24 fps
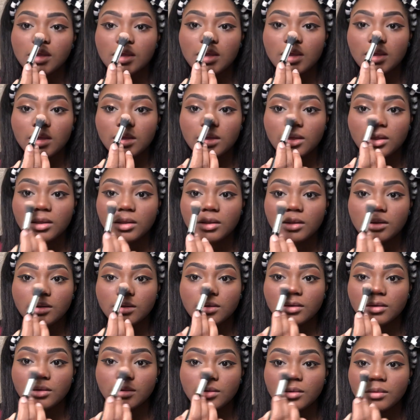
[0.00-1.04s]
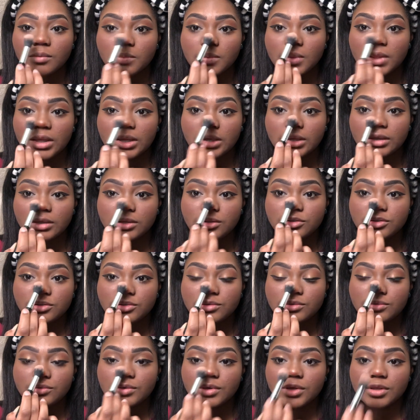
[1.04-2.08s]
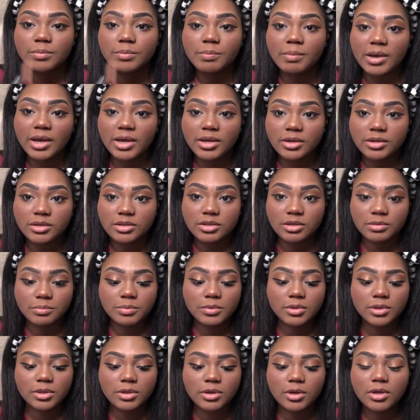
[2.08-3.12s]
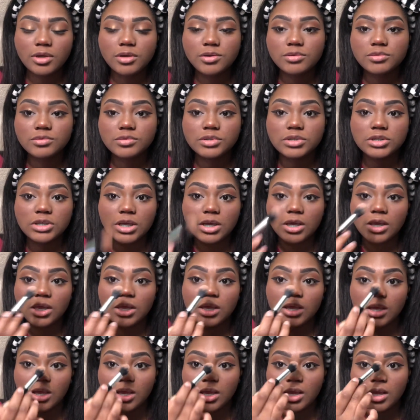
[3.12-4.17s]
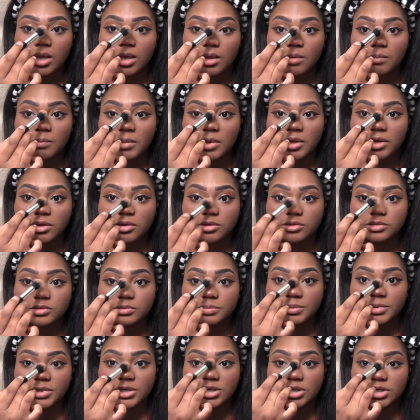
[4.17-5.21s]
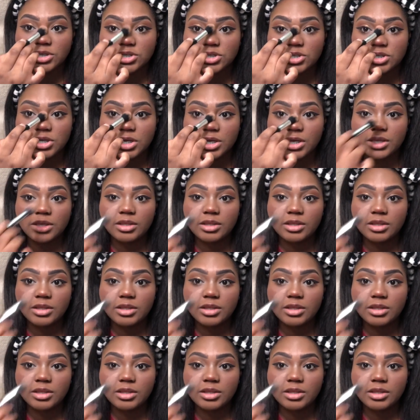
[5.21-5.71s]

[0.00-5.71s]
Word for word: and applying it to my tip of the nose, my nose bridge,